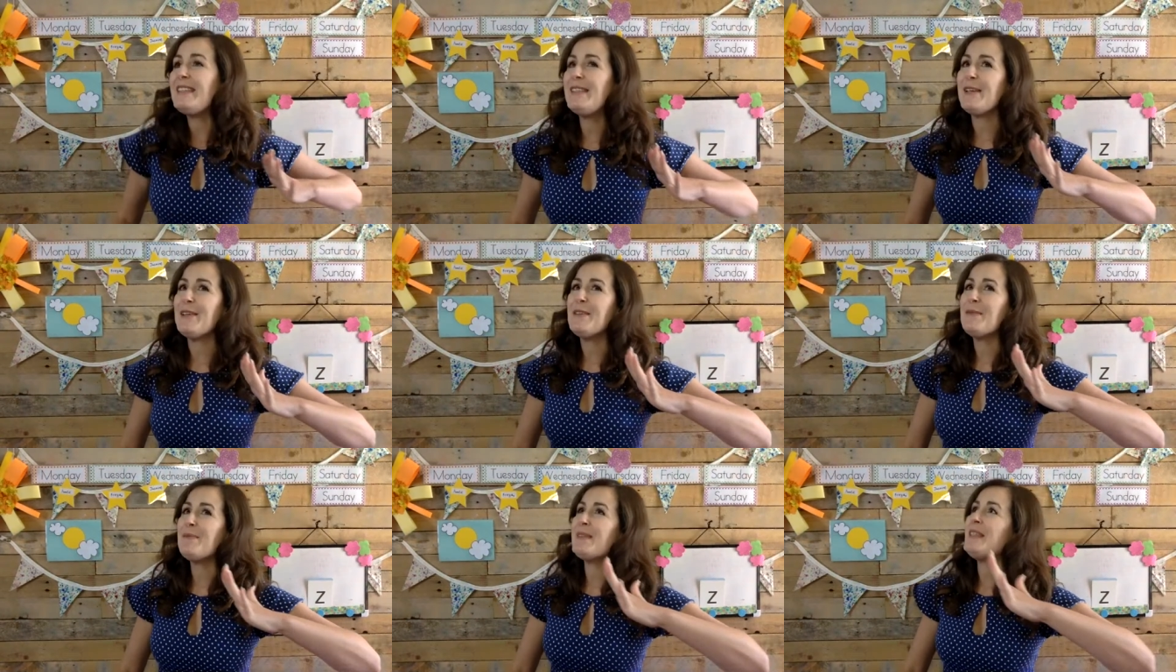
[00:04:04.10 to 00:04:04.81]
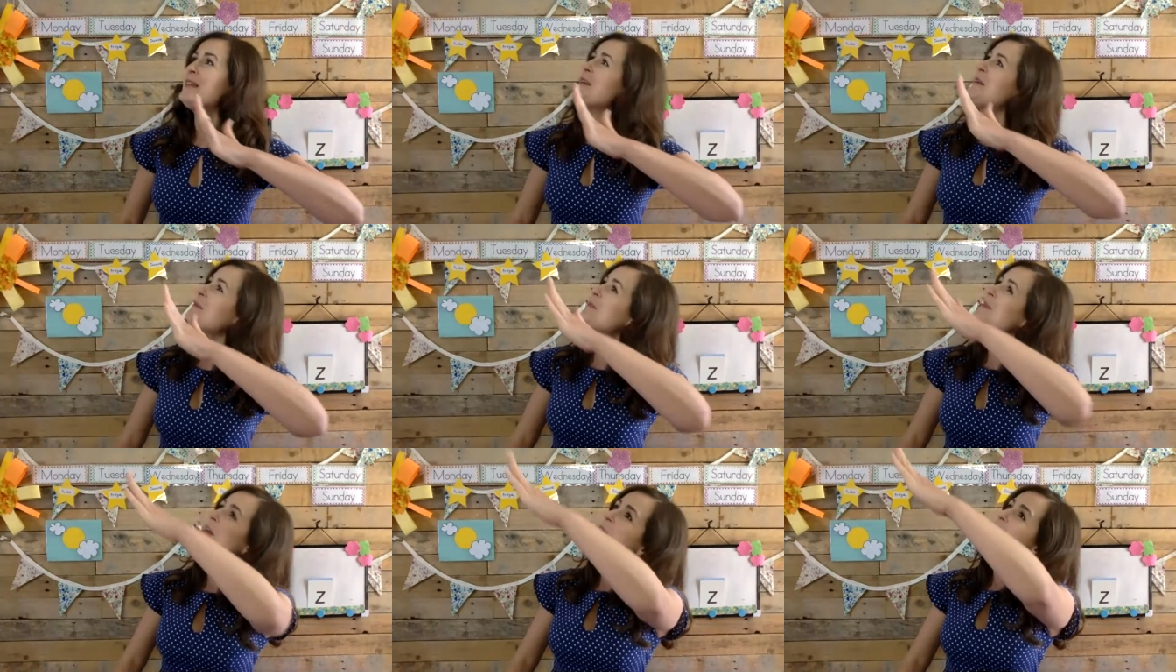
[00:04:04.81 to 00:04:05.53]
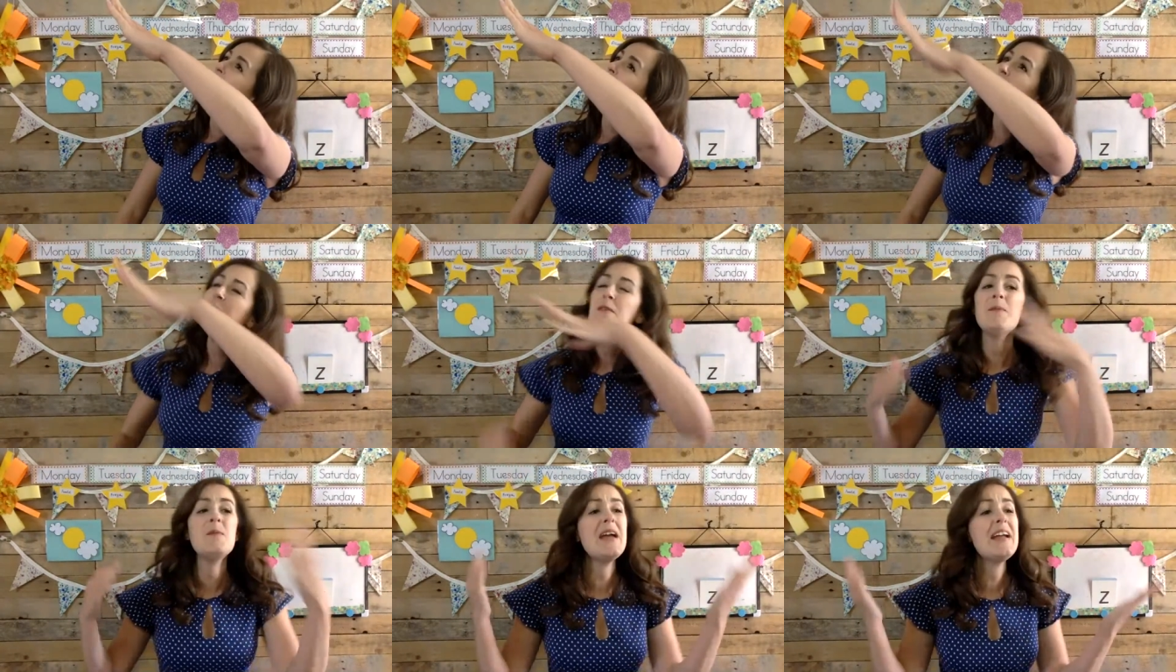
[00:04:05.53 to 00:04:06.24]
Zoom, zoom,
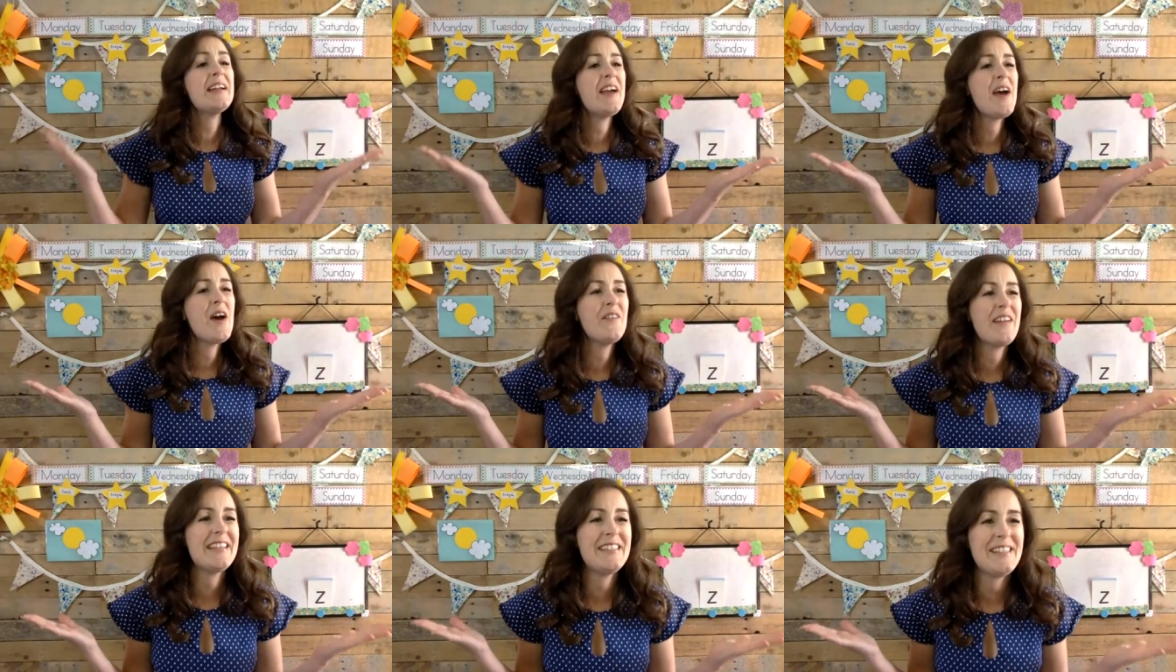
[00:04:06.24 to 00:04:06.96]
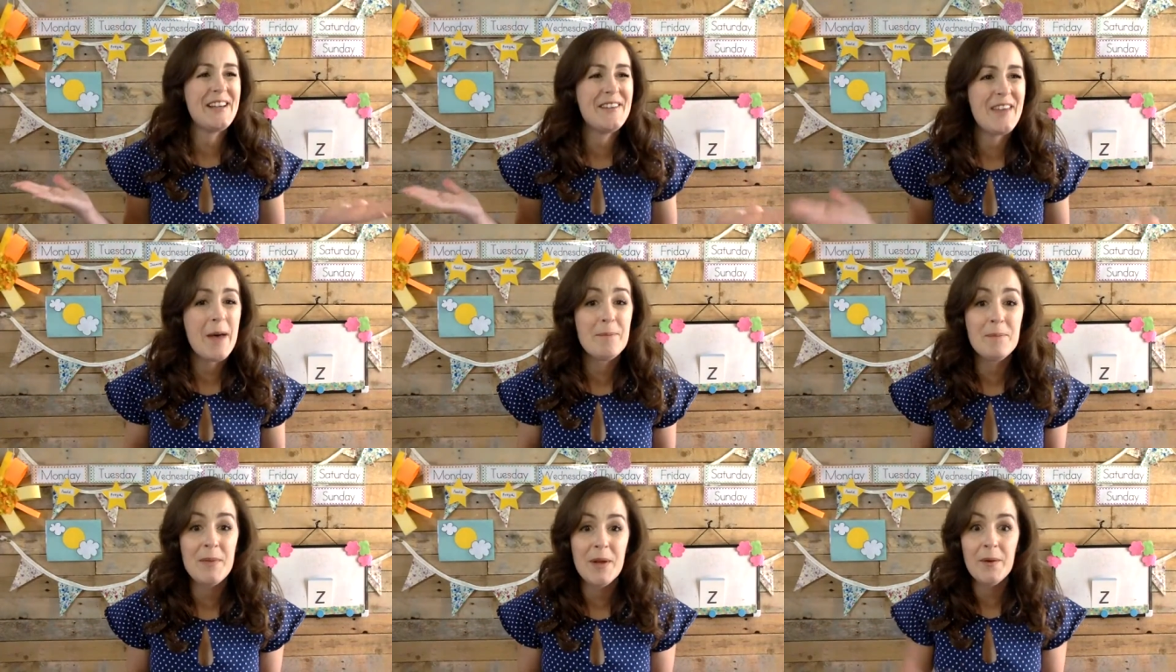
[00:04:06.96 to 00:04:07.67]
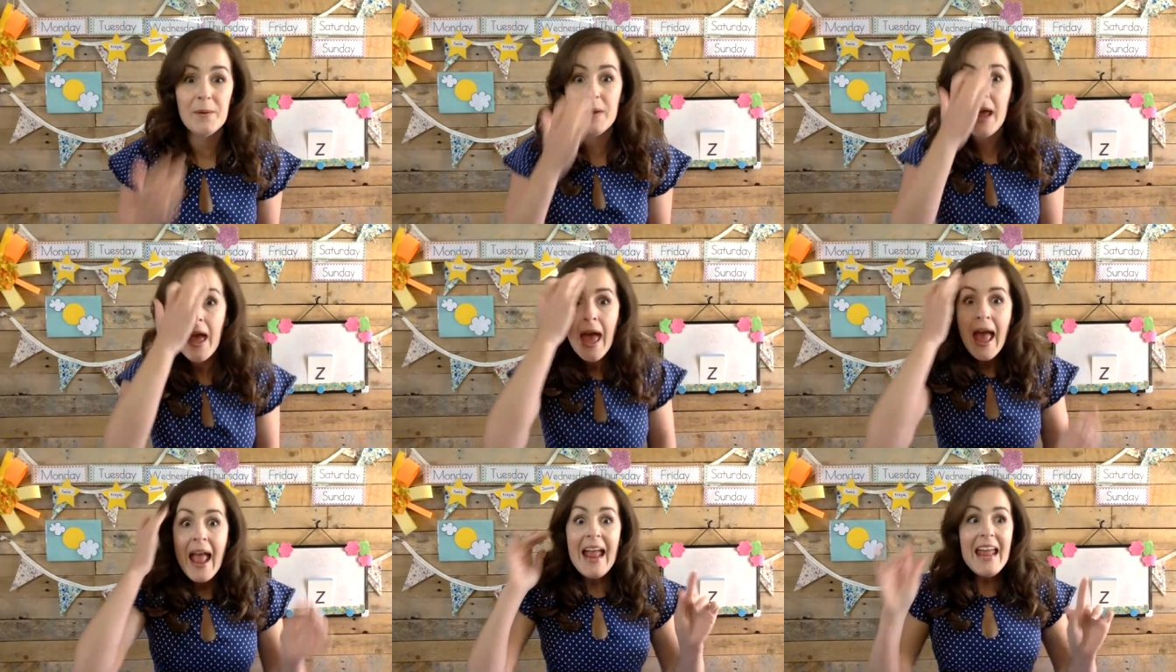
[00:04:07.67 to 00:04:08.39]
zoom, we're going to the moon.
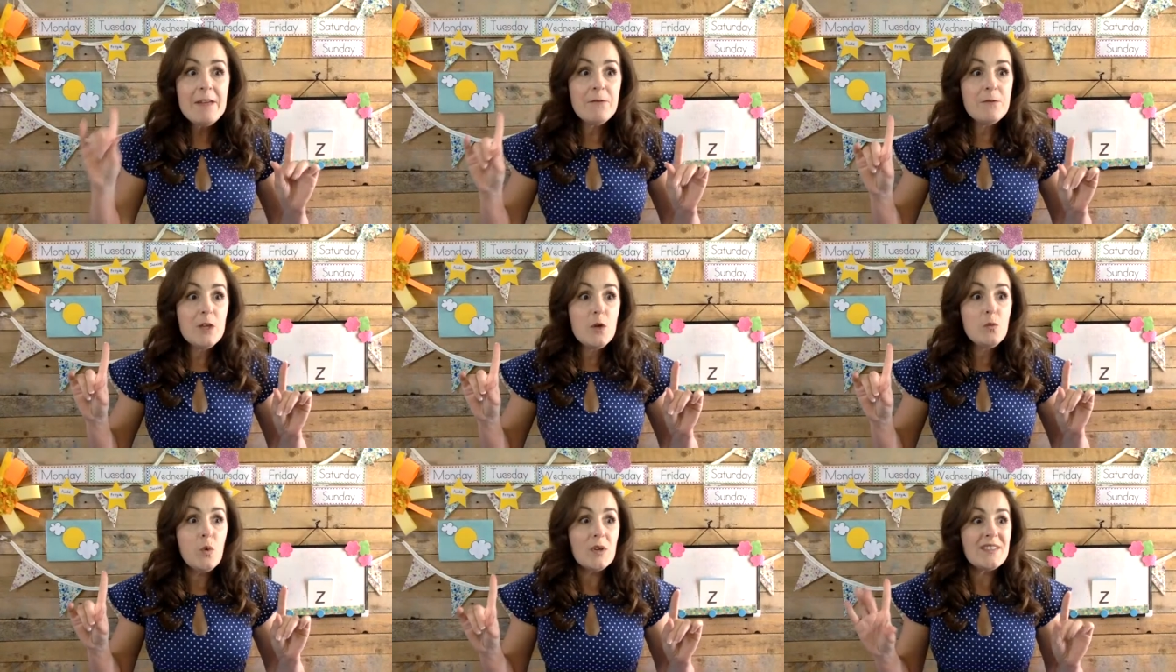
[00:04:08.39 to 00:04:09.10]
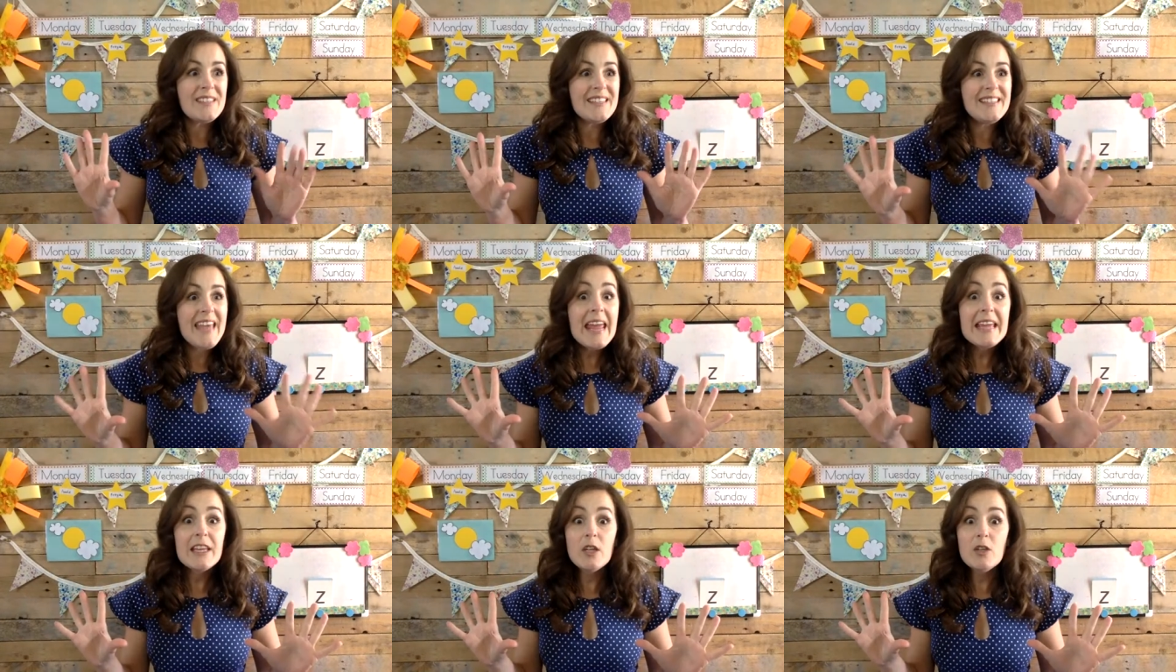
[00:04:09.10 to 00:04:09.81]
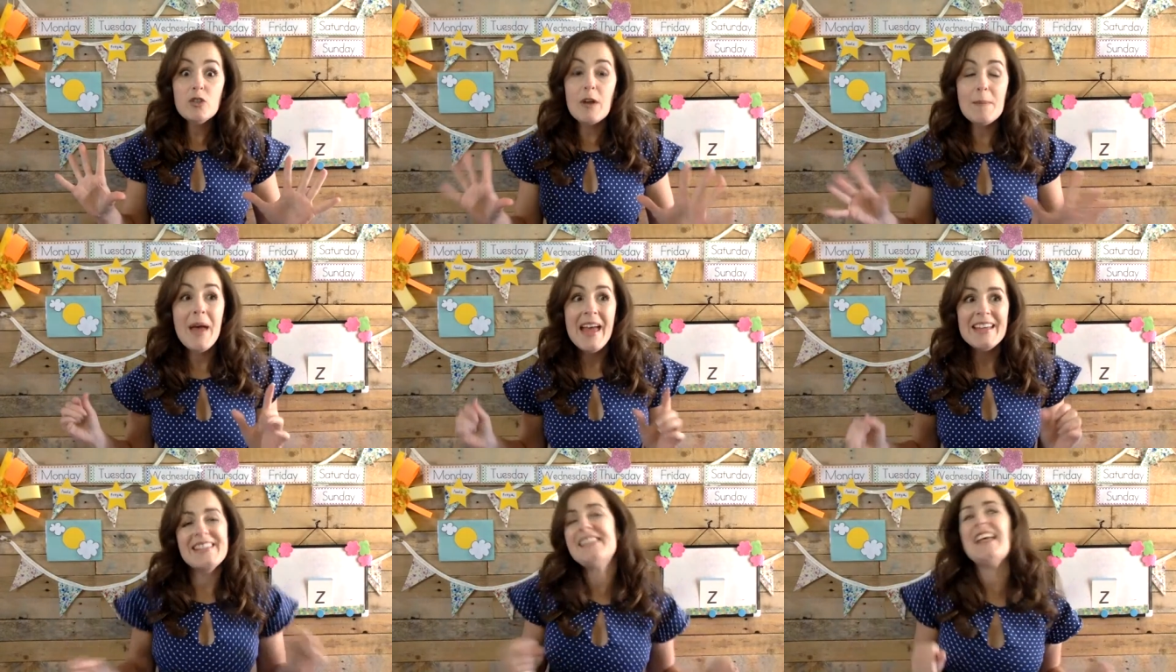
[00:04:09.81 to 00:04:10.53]
If you want to take a trip,
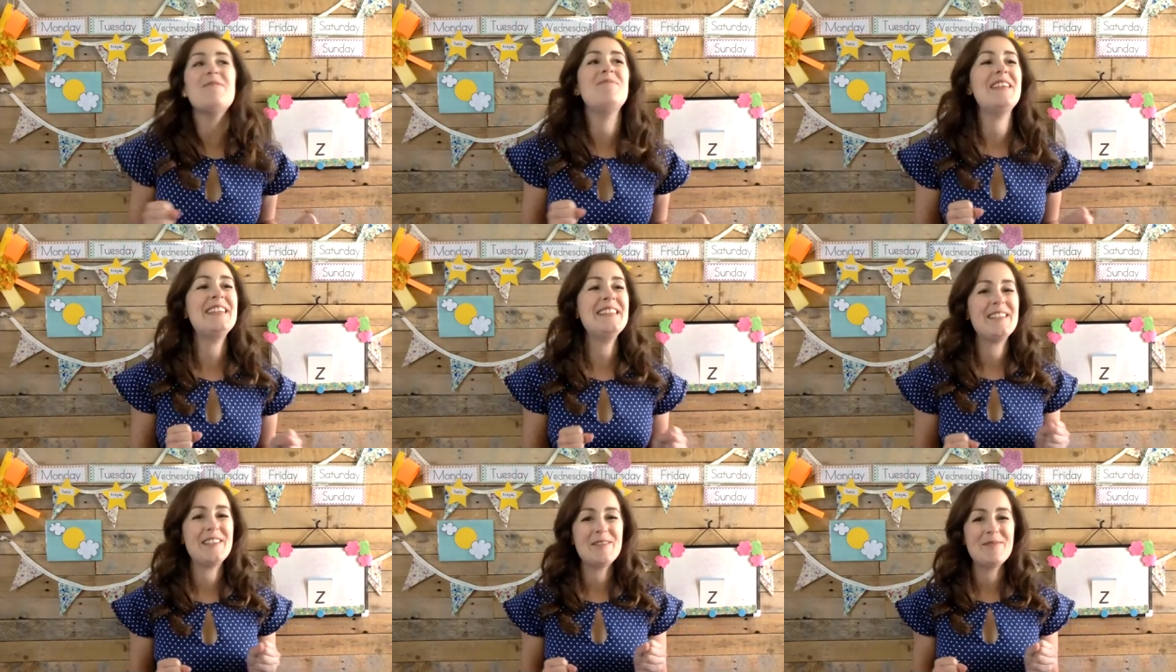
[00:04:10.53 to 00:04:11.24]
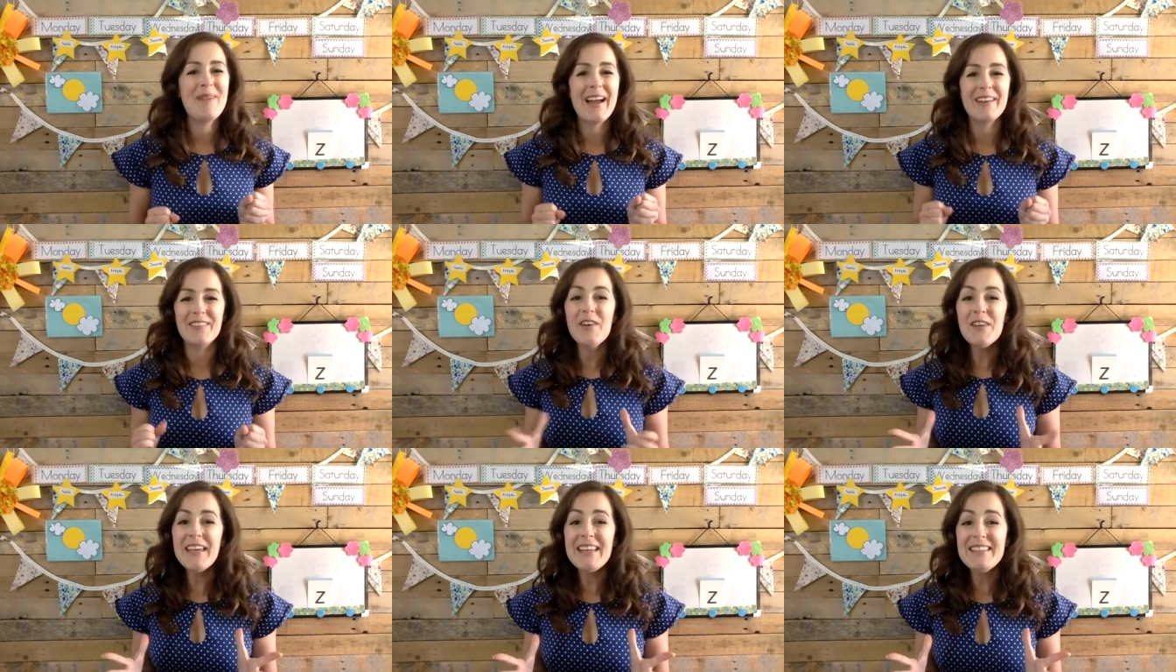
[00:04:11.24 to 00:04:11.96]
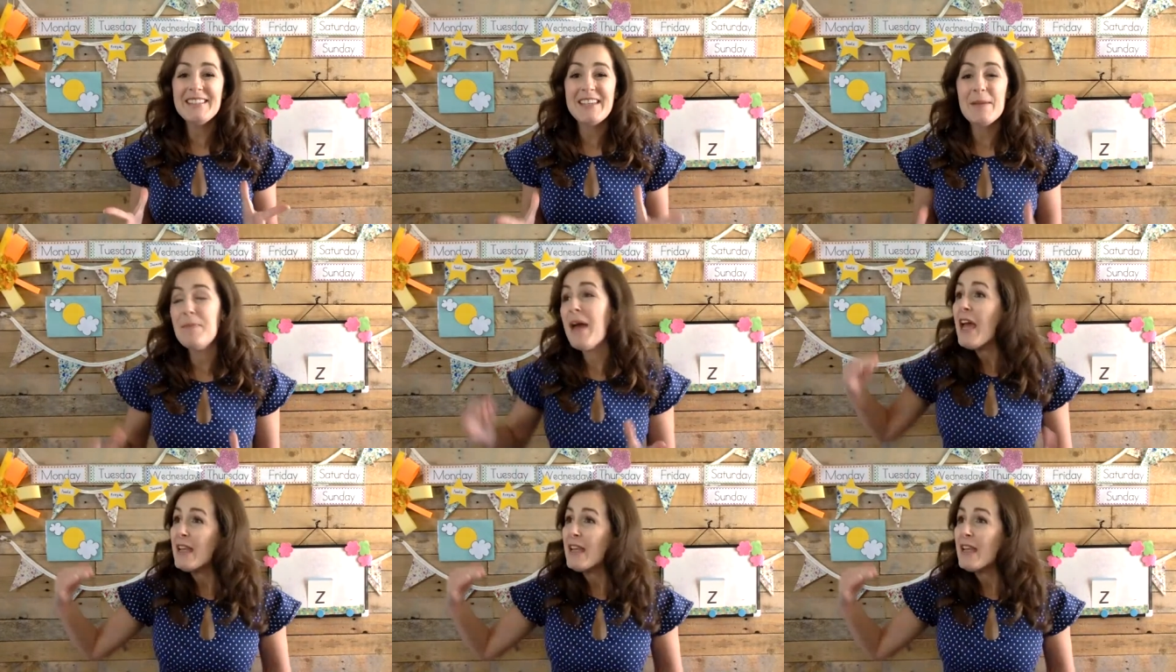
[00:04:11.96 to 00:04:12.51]
step into my rocket ship.